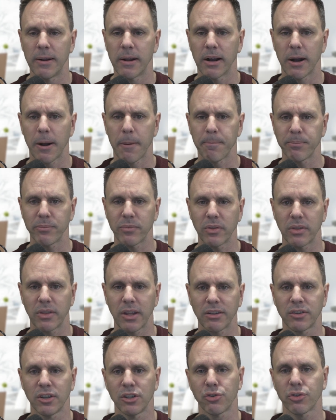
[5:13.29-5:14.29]

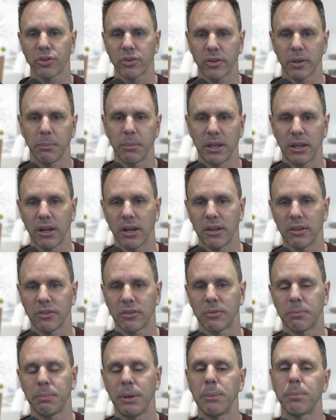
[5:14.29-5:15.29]
That's interesting
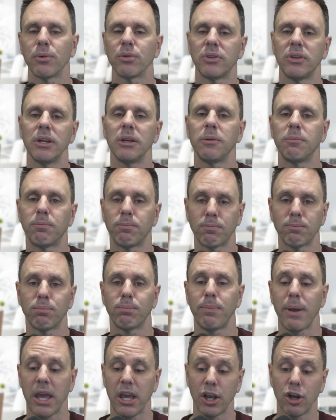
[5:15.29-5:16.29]
because people did
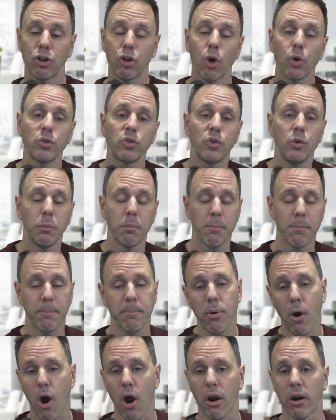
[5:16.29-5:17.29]
pay close to
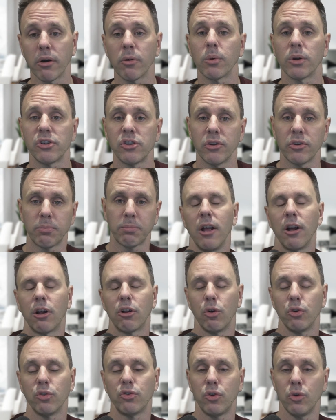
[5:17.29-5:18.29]
par, which is
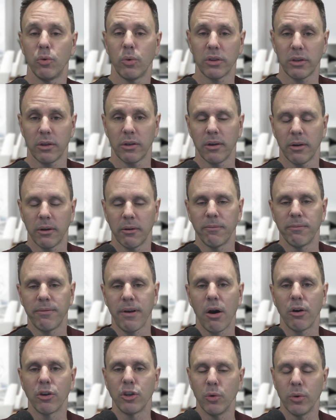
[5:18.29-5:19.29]
close to what the
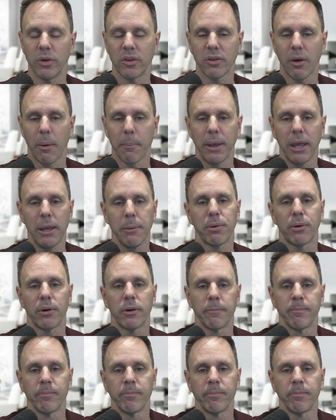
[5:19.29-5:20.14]
value is on paper.